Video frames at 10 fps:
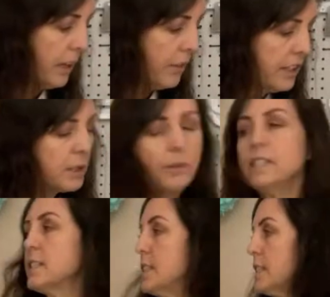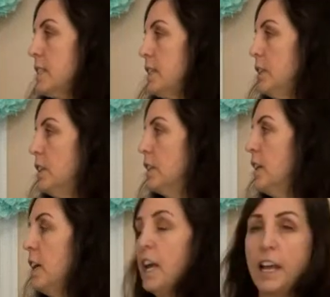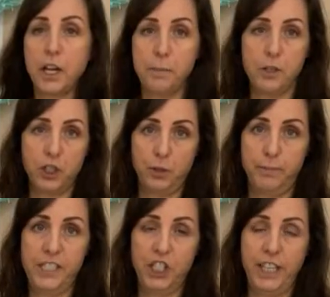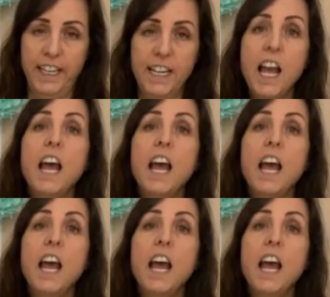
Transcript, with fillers: this one is considered a commercial machine.